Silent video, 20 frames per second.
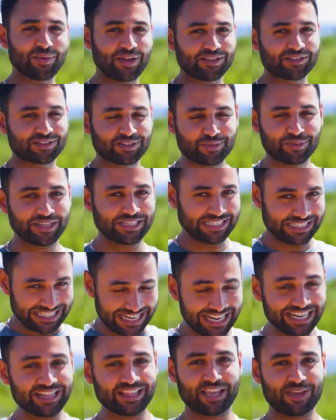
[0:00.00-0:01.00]
ways to
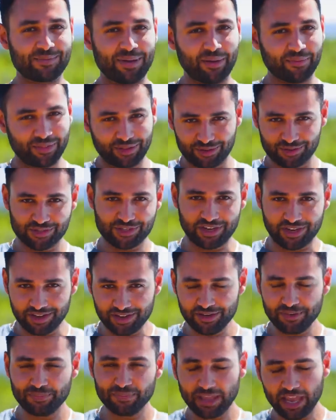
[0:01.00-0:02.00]
extend the amount that you
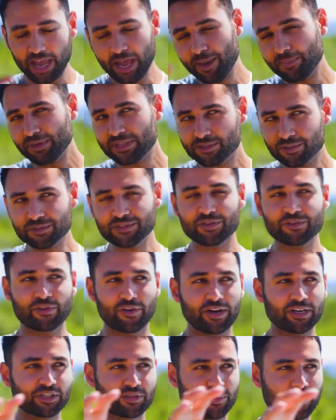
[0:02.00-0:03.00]
share, Apple is also
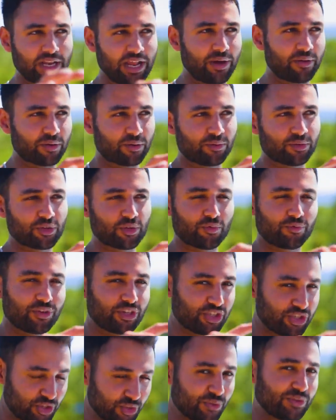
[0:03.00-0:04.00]
trying to allow you to
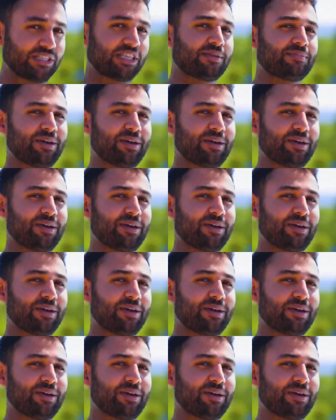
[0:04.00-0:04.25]
reduce the